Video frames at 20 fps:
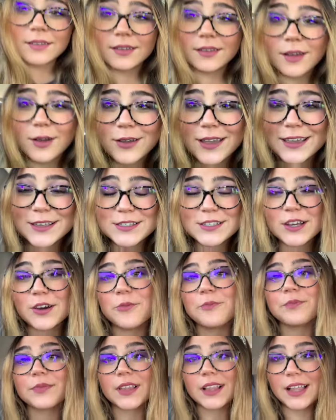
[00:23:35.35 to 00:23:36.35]
okay, so
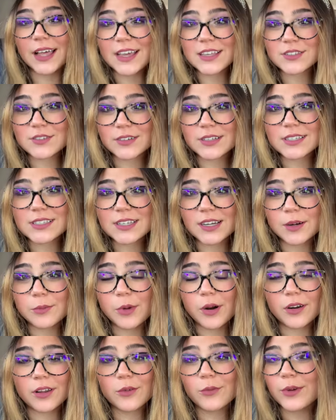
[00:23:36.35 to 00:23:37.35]
class ring
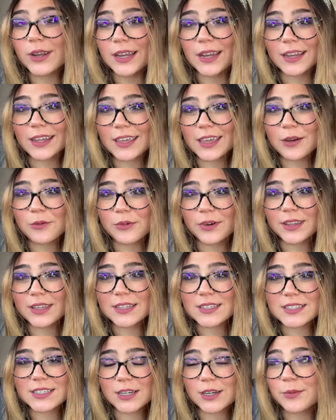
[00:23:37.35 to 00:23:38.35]
ceremony, we didn't get one
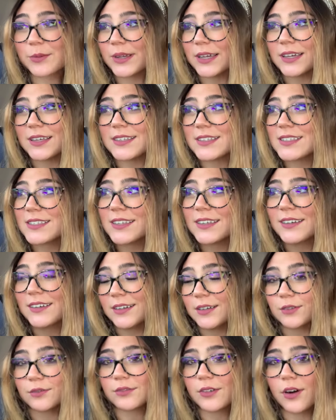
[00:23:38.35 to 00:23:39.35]
this year because
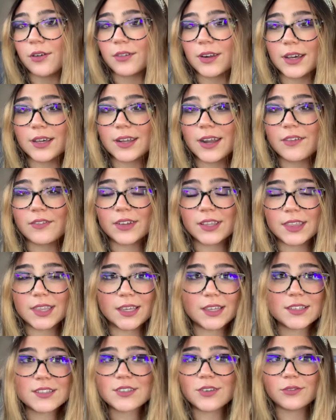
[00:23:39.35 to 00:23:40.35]
Rona and
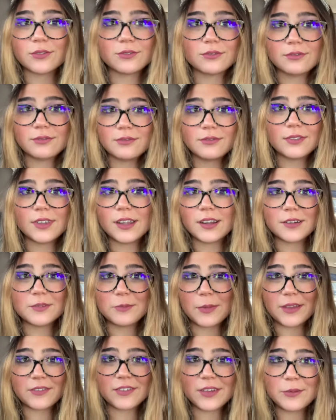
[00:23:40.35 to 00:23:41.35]
everything, so none of
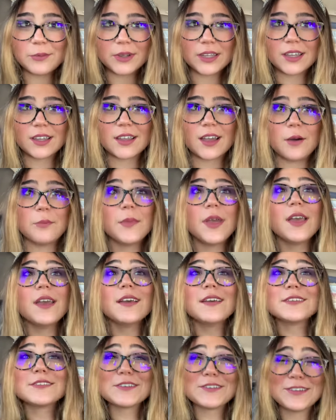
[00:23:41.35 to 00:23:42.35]
my family could come.
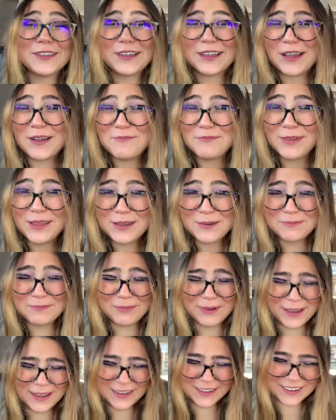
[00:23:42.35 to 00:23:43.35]
So they got me a
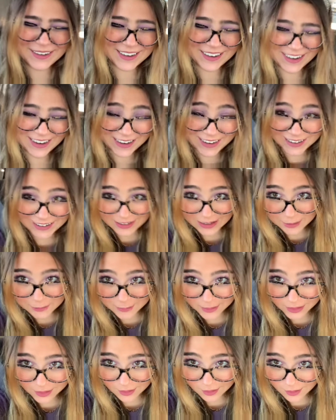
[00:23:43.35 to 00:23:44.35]
bun cake, and I'm
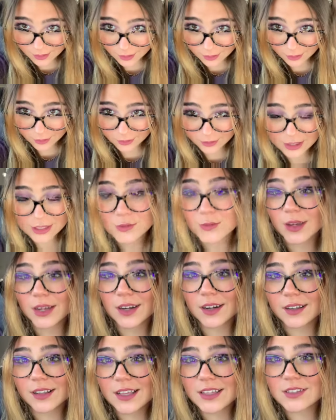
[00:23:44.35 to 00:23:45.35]
like, oh, because we got
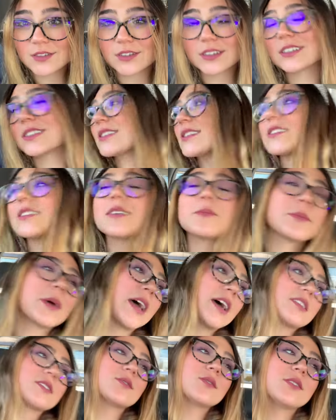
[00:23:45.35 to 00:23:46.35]
our class rings this
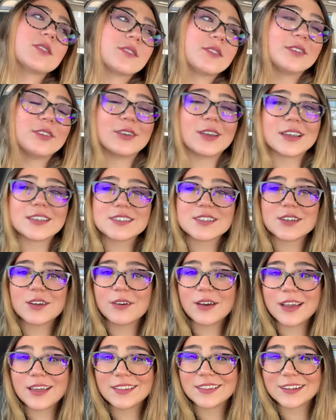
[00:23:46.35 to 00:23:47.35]
past week. You guys know,
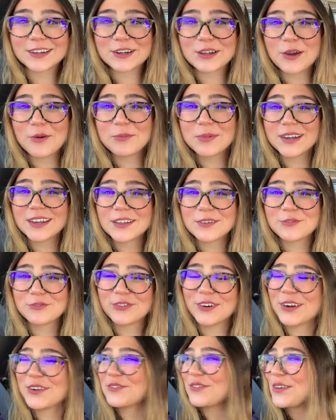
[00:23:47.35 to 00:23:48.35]
I literally opened it in
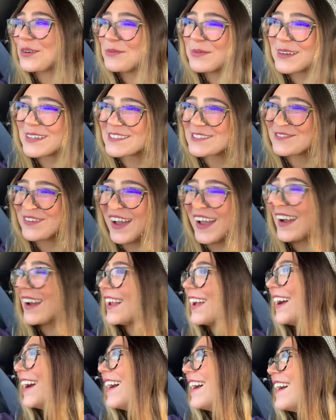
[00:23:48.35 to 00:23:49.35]
front of you, but it's fine.
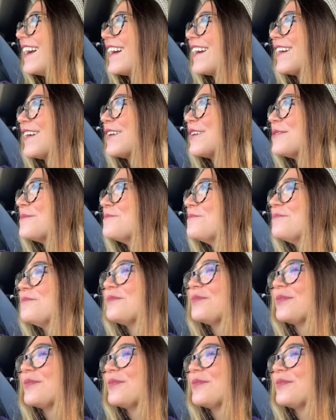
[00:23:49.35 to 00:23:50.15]
Um,